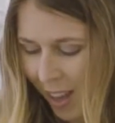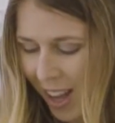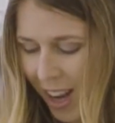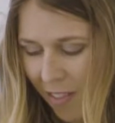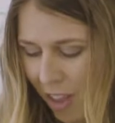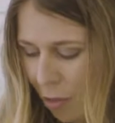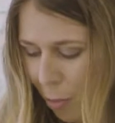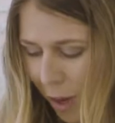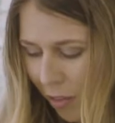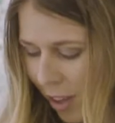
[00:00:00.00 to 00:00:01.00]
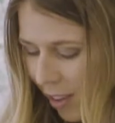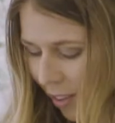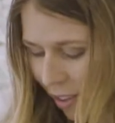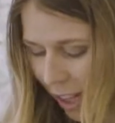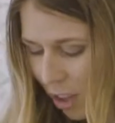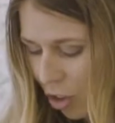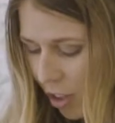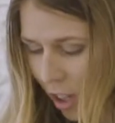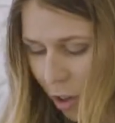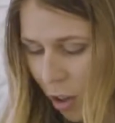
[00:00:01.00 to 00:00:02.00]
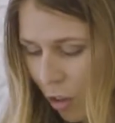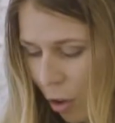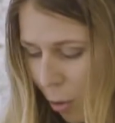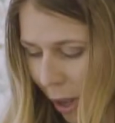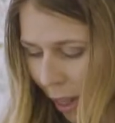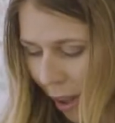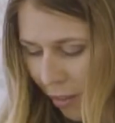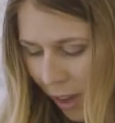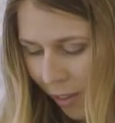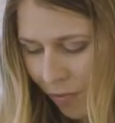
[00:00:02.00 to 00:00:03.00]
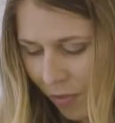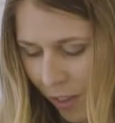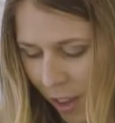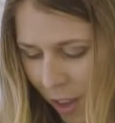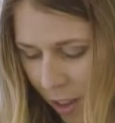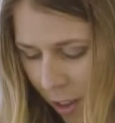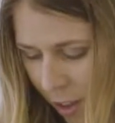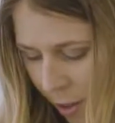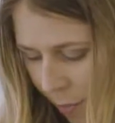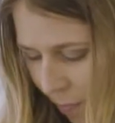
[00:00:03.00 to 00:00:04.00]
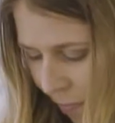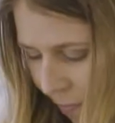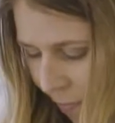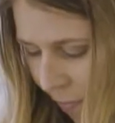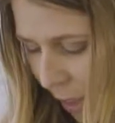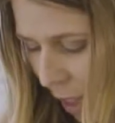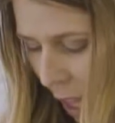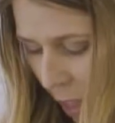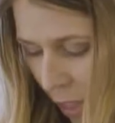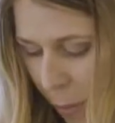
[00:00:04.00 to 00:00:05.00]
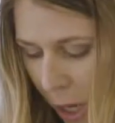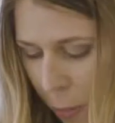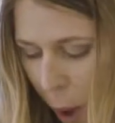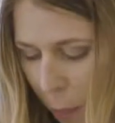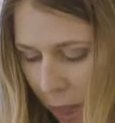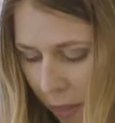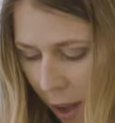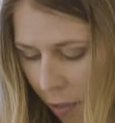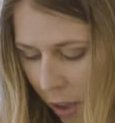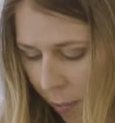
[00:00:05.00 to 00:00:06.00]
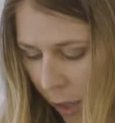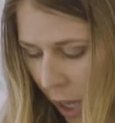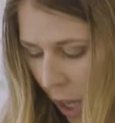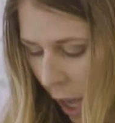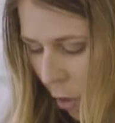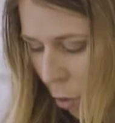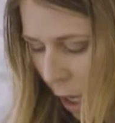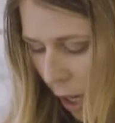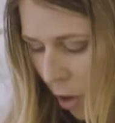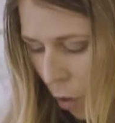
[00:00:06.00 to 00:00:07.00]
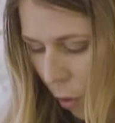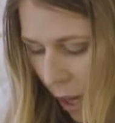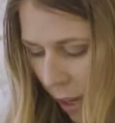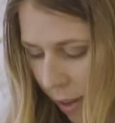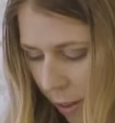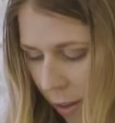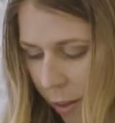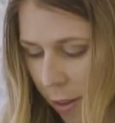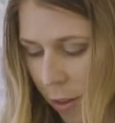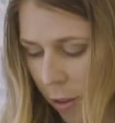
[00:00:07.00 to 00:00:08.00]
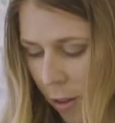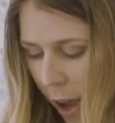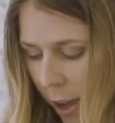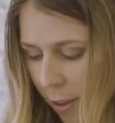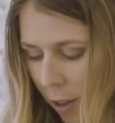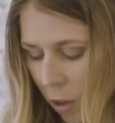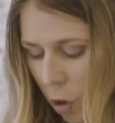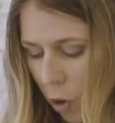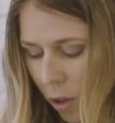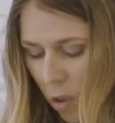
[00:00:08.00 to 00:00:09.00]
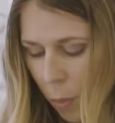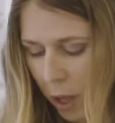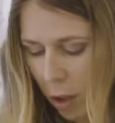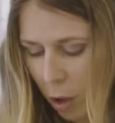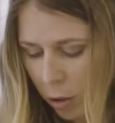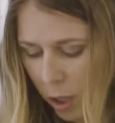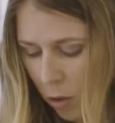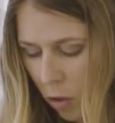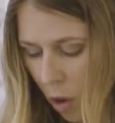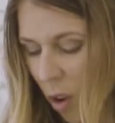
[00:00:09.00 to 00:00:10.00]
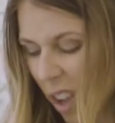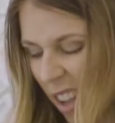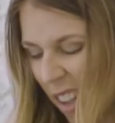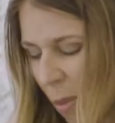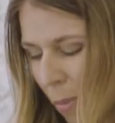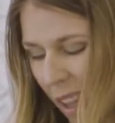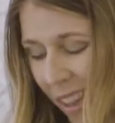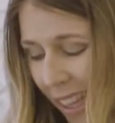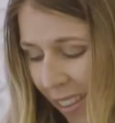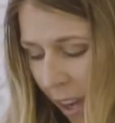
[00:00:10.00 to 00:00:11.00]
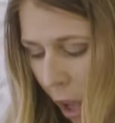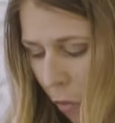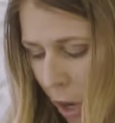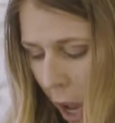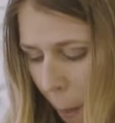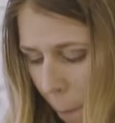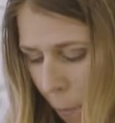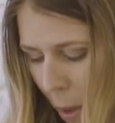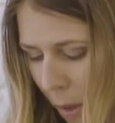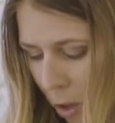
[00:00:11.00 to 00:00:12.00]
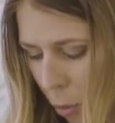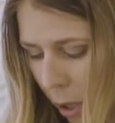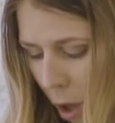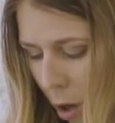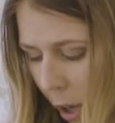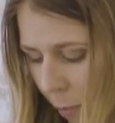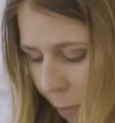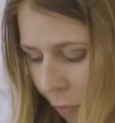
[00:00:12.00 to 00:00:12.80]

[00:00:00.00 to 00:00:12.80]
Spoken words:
and have that for breakfast, lunch and dinner, and you're away laughing. Then I'm going to pop that in the oven, 180 degrees, until it looks nice and crisp and golden. So at least half an hour, maybe a little bit longer.